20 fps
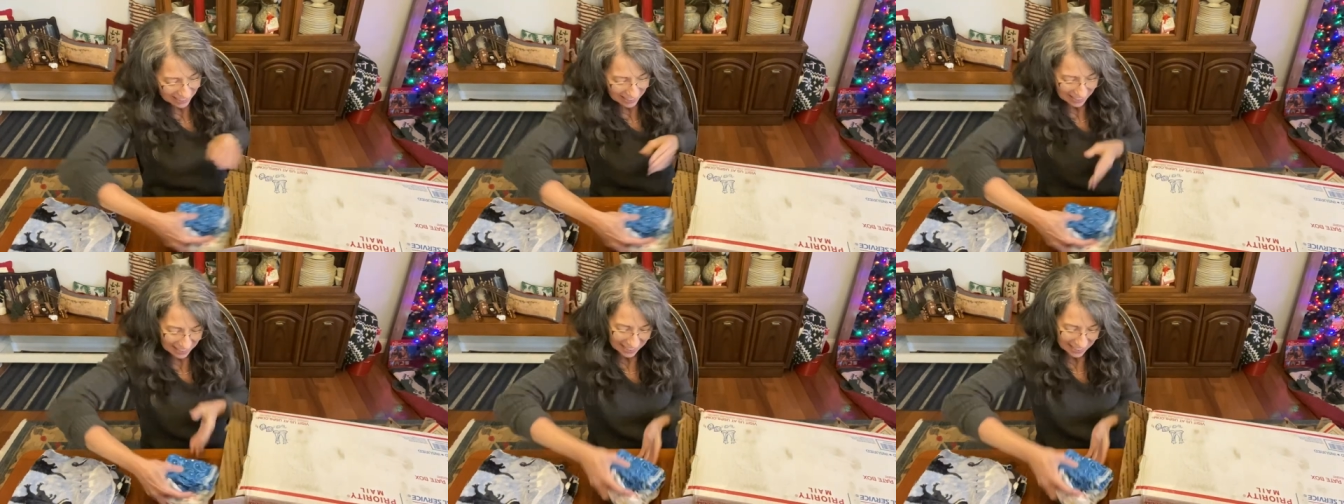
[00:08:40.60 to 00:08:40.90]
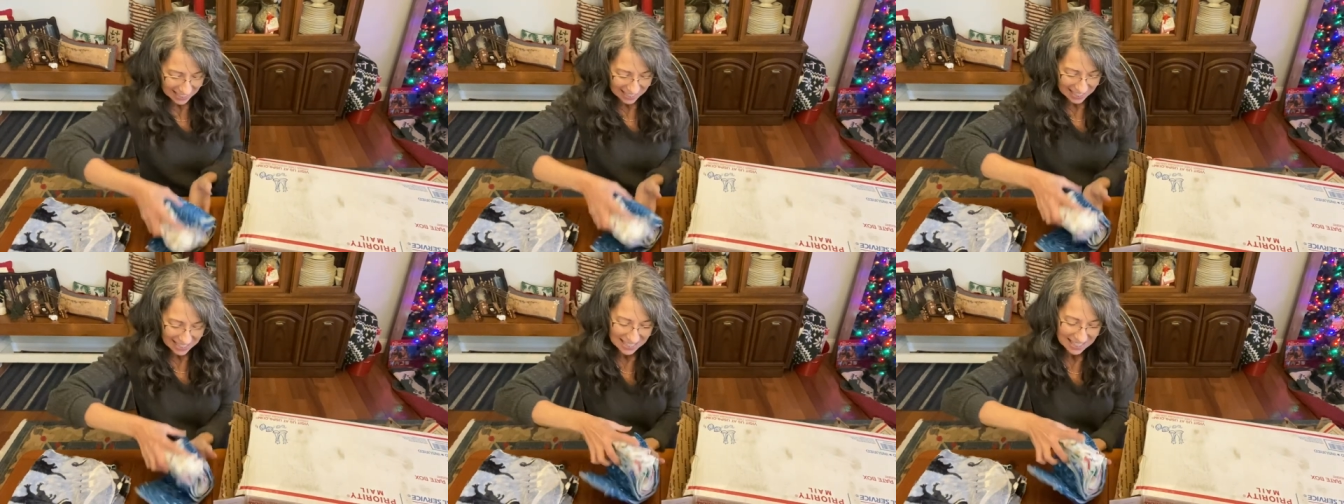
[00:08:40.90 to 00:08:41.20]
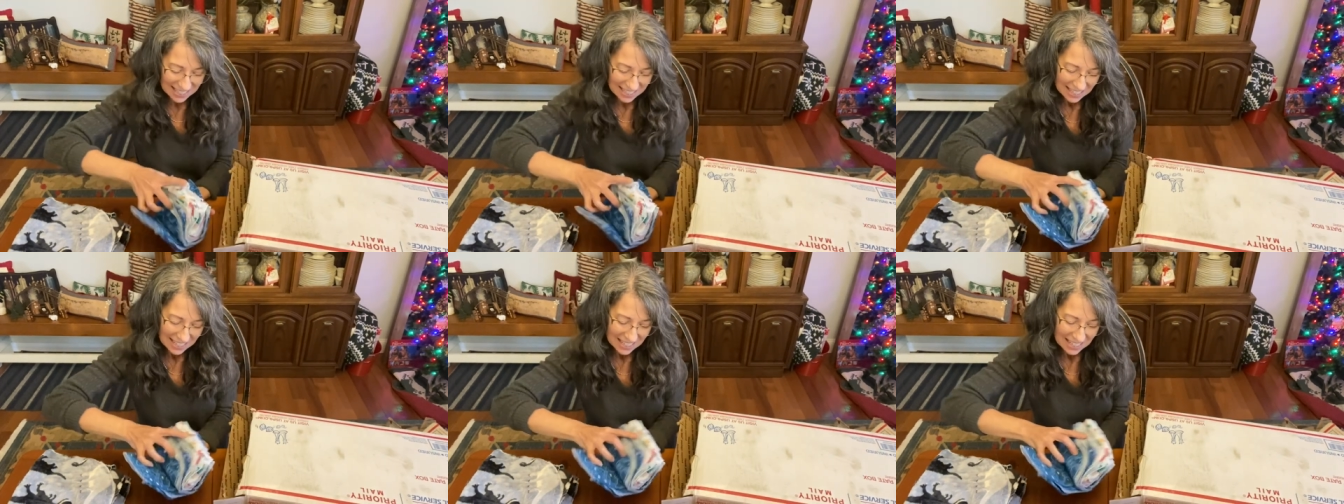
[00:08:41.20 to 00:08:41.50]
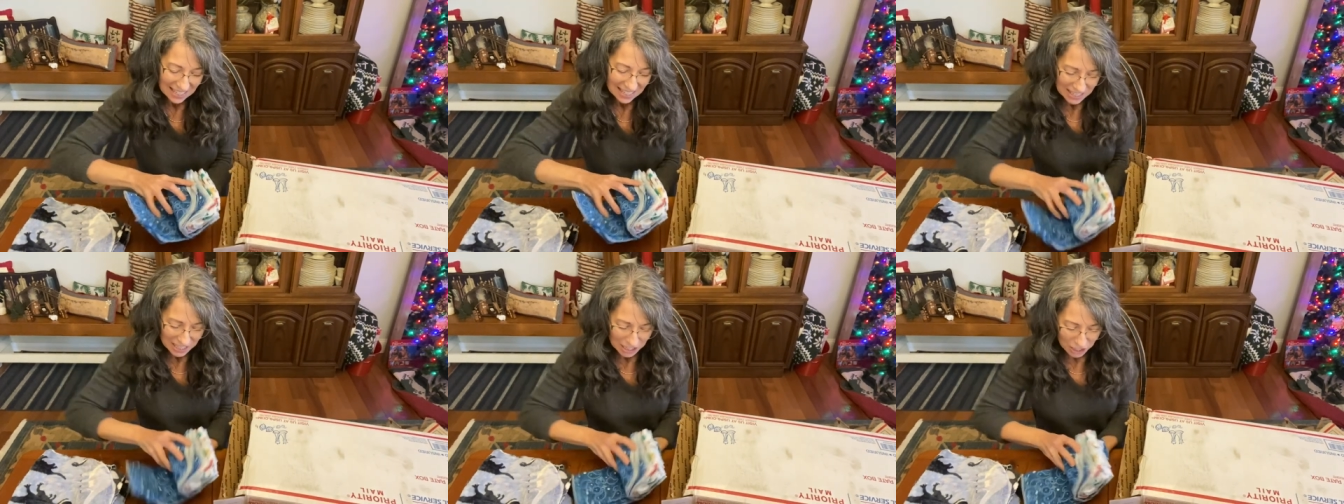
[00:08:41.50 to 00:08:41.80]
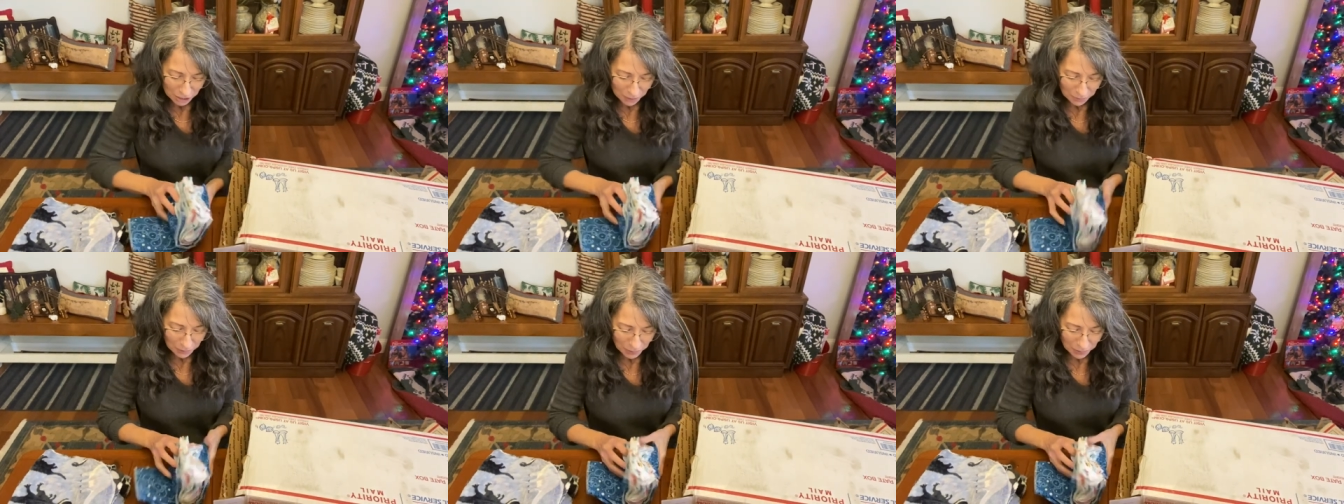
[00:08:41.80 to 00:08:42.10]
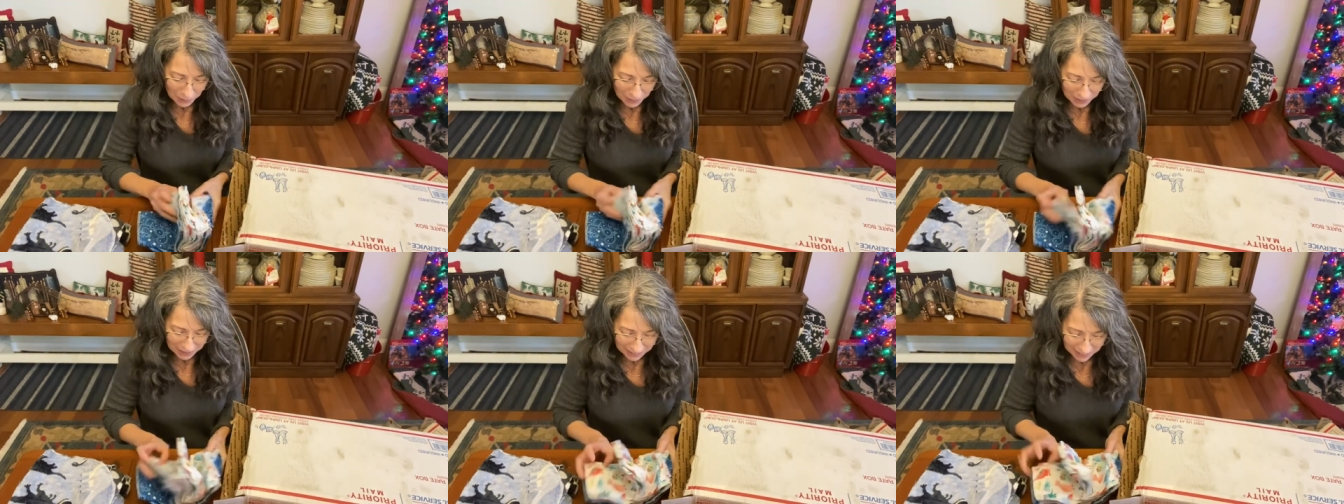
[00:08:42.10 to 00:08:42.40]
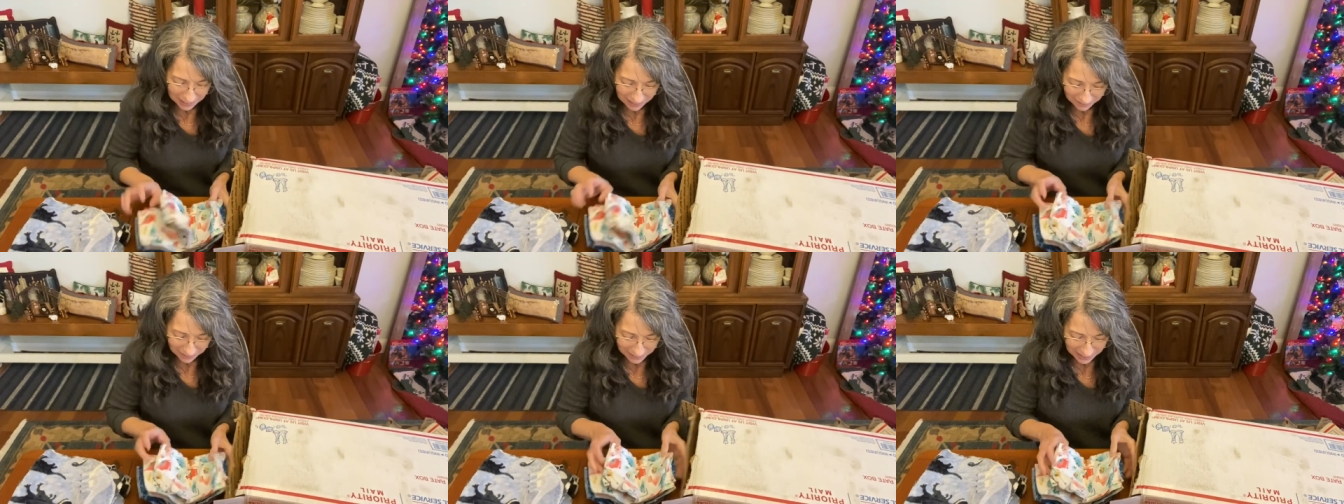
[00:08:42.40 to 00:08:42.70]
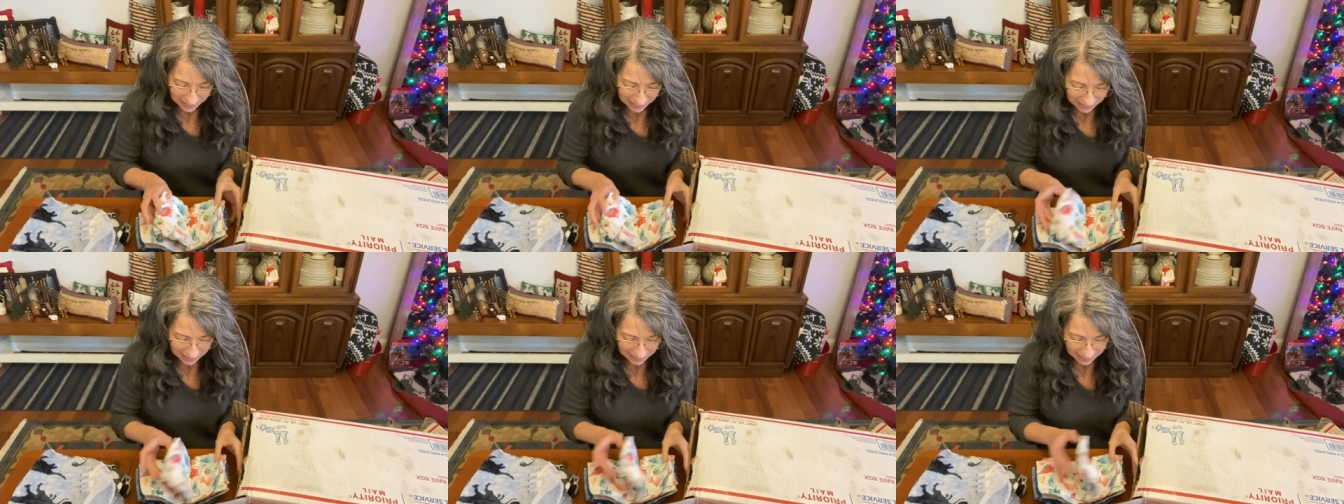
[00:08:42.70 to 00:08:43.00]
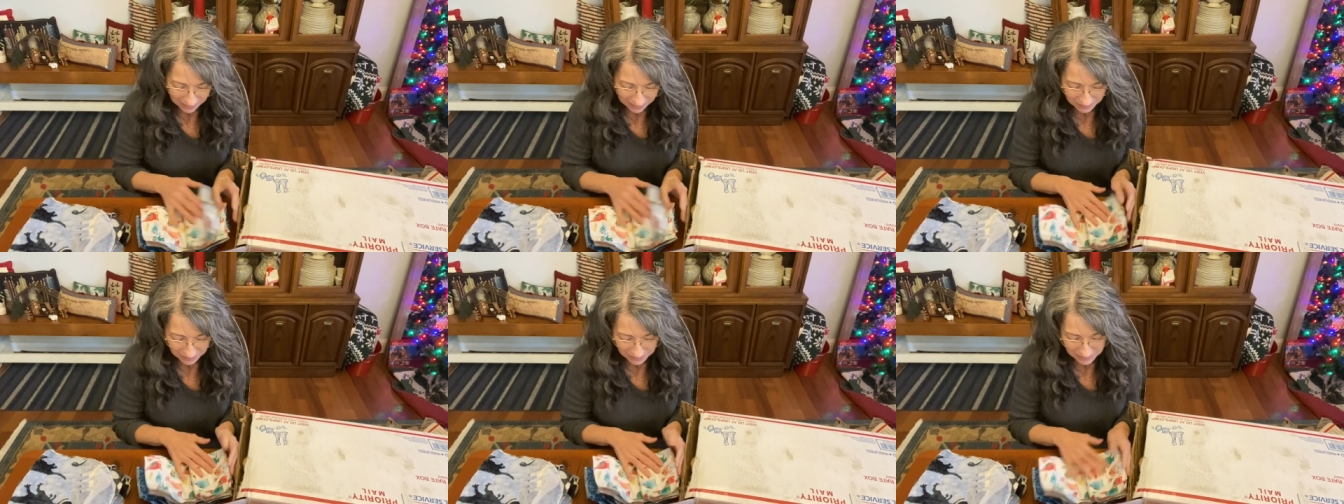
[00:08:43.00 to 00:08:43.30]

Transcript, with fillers: is some more lovey.